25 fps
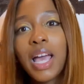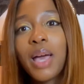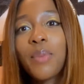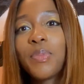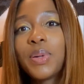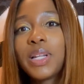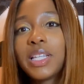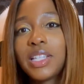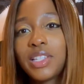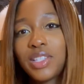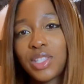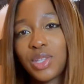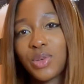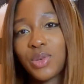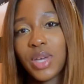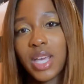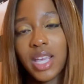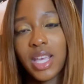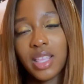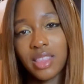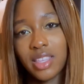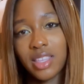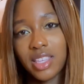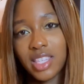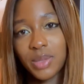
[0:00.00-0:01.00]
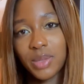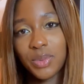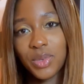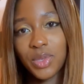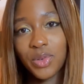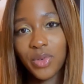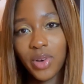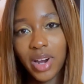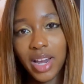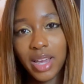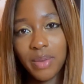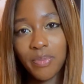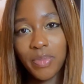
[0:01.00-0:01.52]
Please do hit the
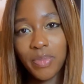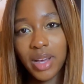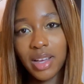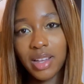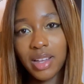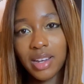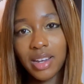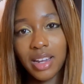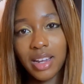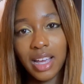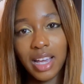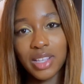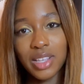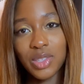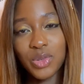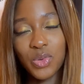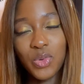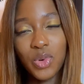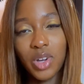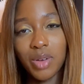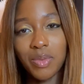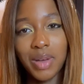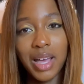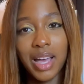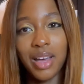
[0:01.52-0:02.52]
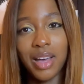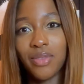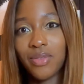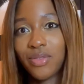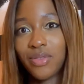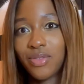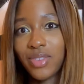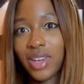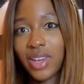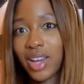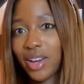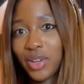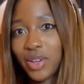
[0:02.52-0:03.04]
subscribe button. I talk about
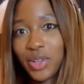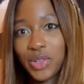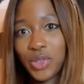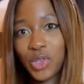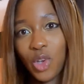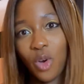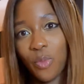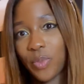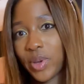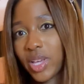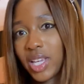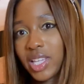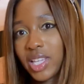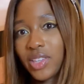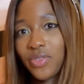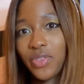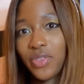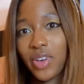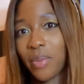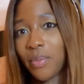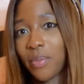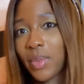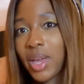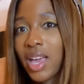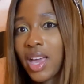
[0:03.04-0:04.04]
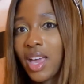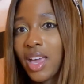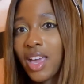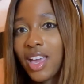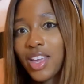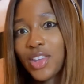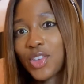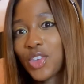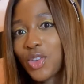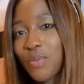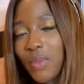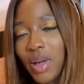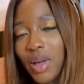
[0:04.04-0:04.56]
various topics from
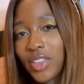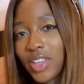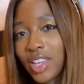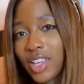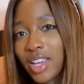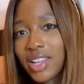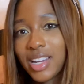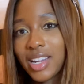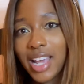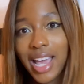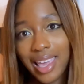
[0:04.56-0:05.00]
new motherhood.